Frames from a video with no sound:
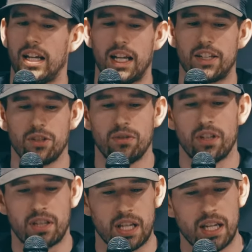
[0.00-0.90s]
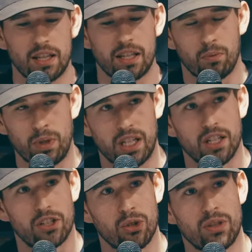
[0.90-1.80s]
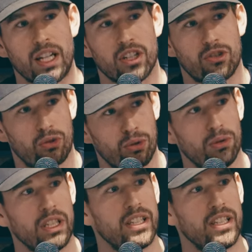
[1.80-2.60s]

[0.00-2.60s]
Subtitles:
And so the thing that we can do that is truly